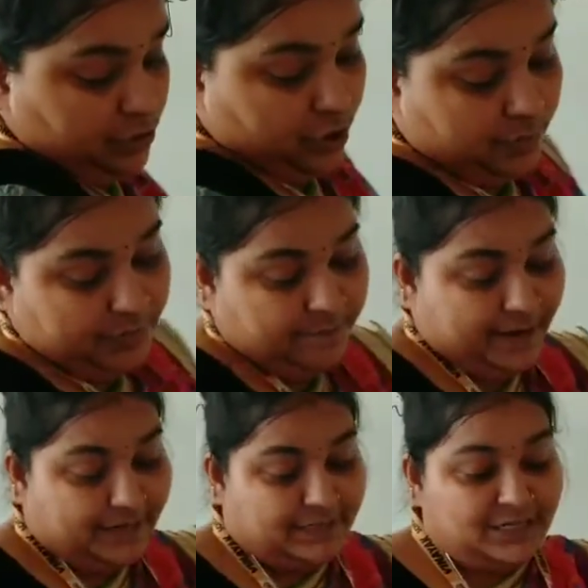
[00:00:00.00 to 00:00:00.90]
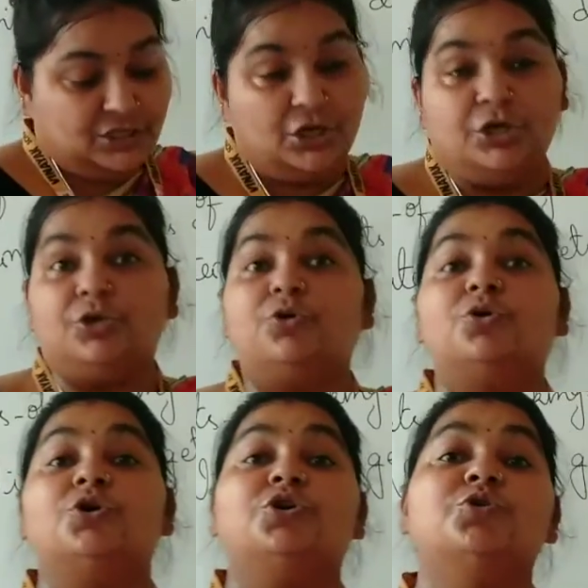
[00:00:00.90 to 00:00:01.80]
common practice
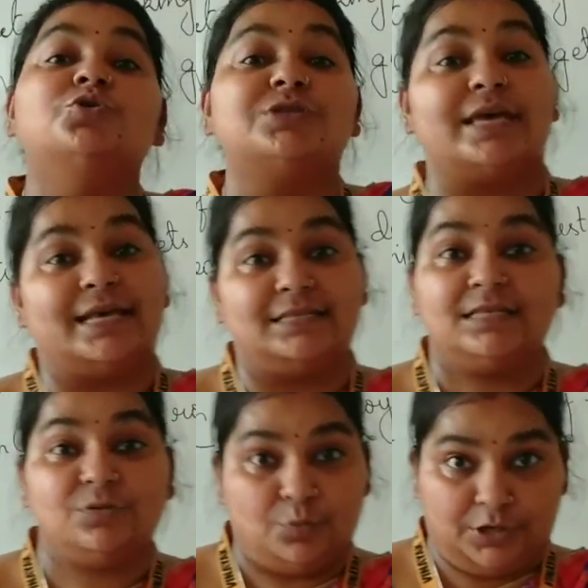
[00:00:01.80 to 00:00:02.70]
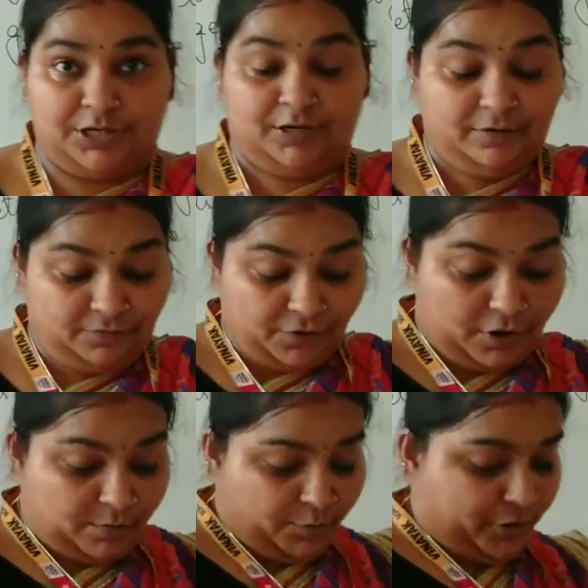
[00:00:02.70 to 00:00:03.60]
to use excess water
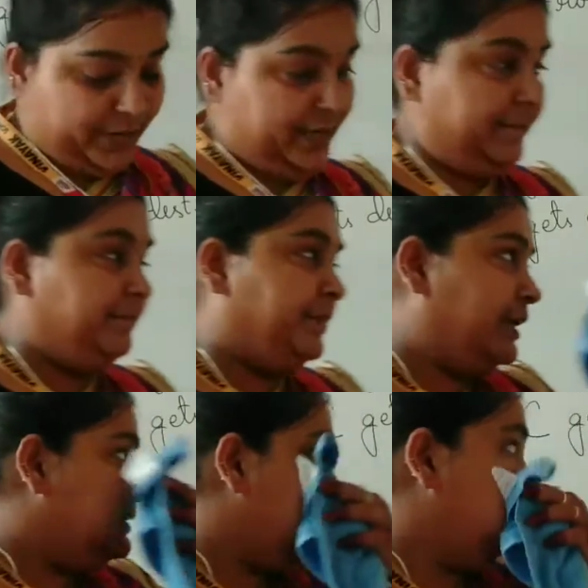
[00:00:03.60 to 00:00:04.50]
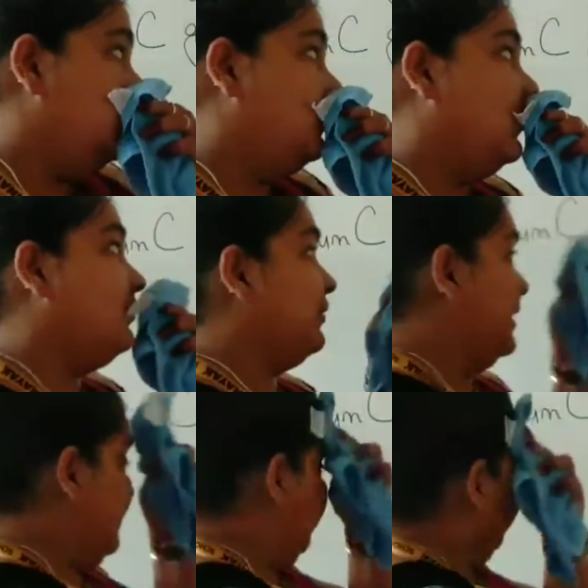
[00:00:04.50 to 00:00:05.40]
for boiling, isn't it, for
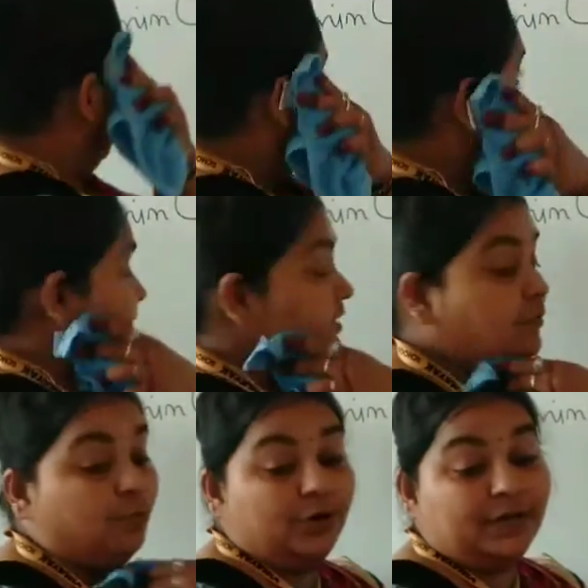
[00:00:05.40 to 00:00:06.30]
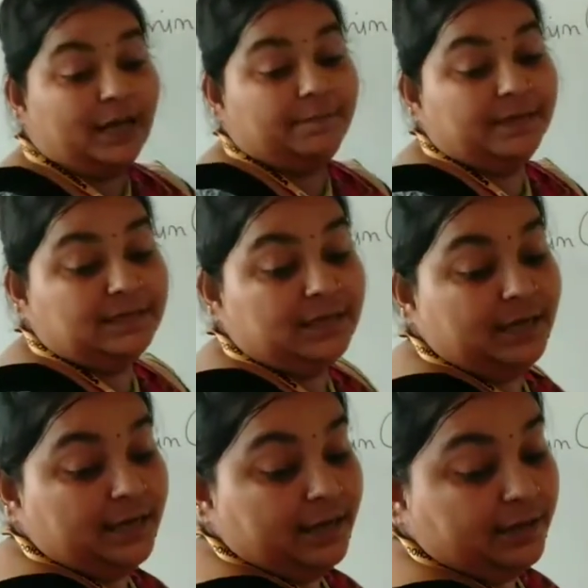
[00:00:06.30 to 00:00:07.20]
cooking? Then what
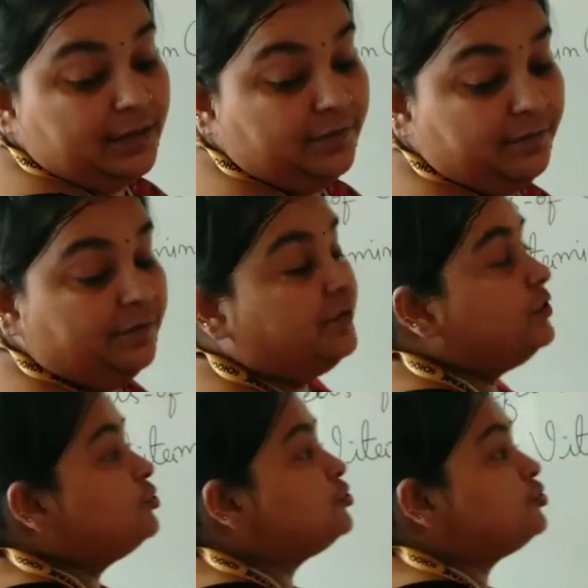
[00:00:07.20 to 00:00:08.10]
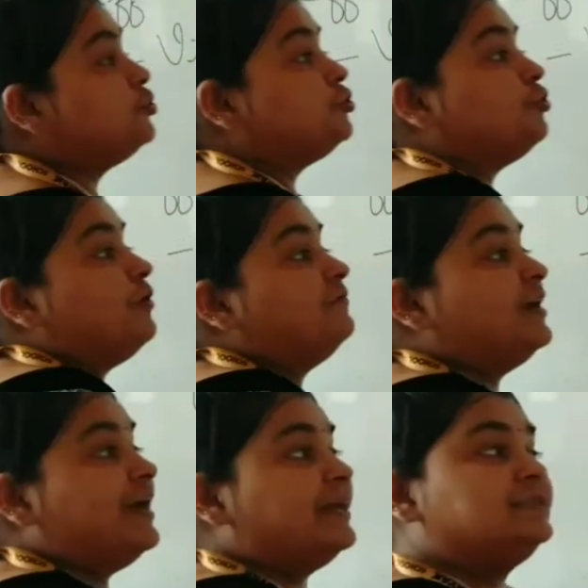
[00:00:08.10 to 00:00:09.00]
happens? We used to throw up
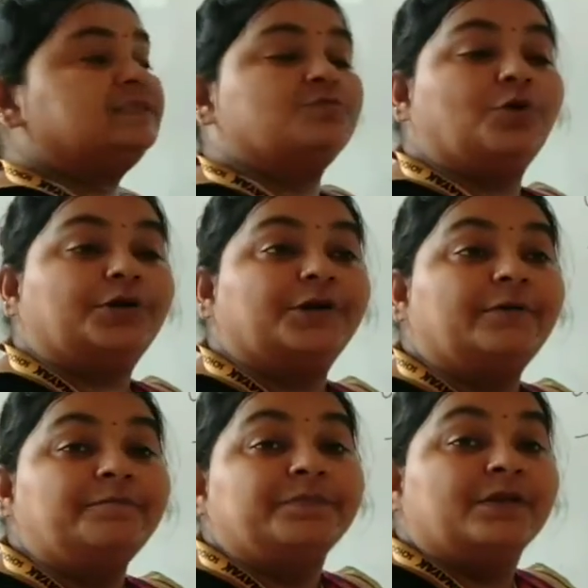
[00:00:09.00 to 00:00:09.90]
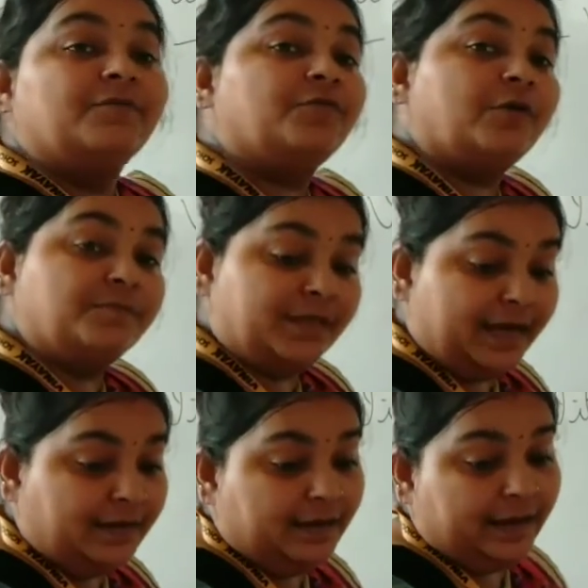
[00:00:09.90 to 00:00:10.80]
the excess water from
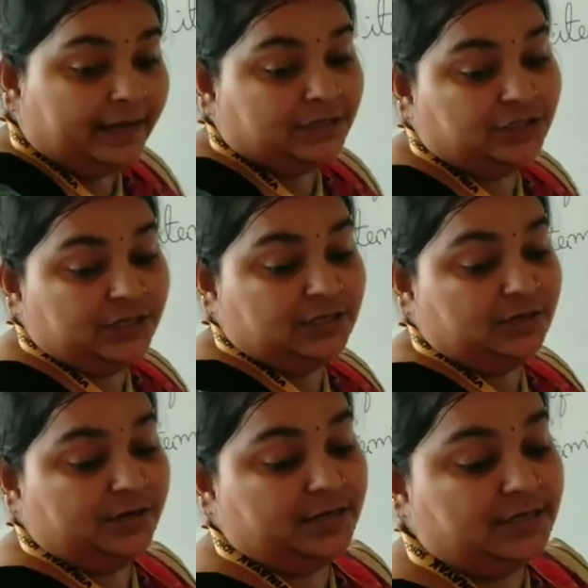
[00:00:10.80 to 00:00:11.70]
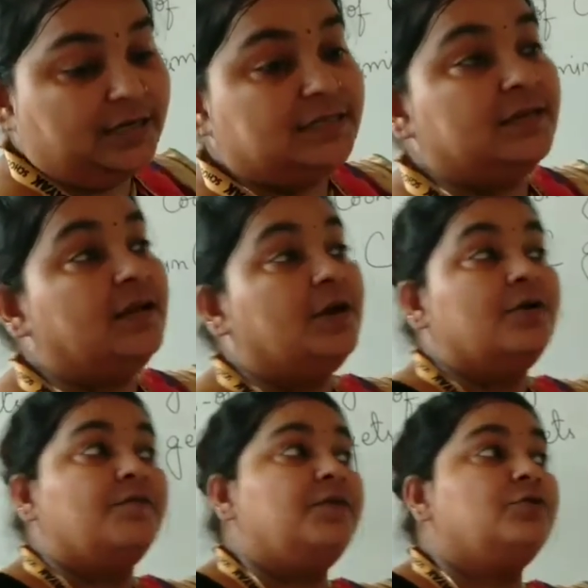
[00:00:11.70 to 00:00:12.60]
that, and just results in
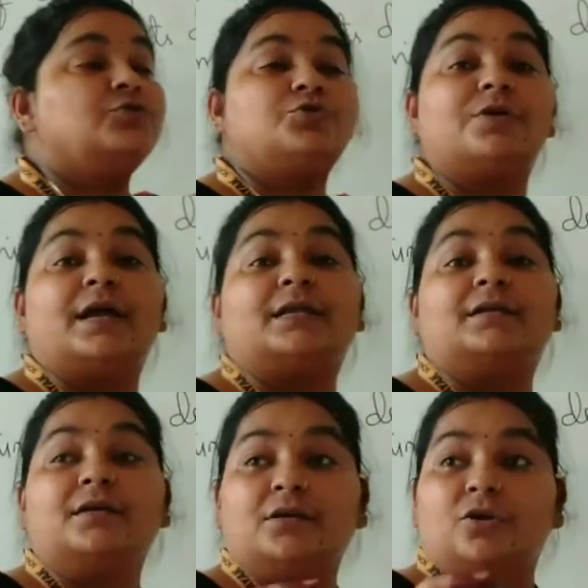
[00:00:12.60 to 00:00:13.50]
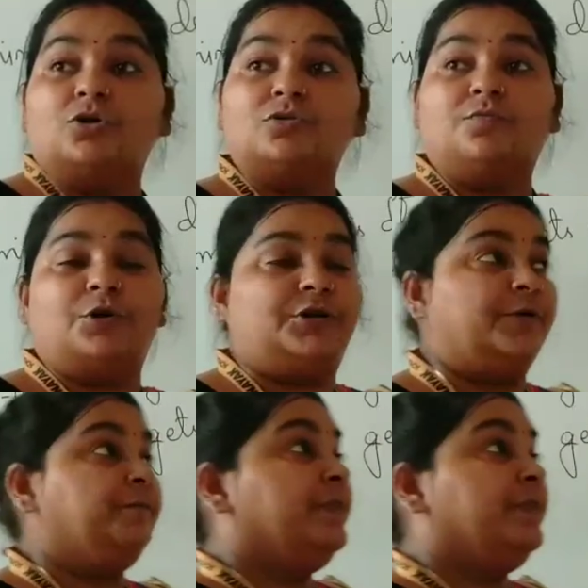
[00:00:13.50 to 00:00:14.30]
we used to get the loss of water.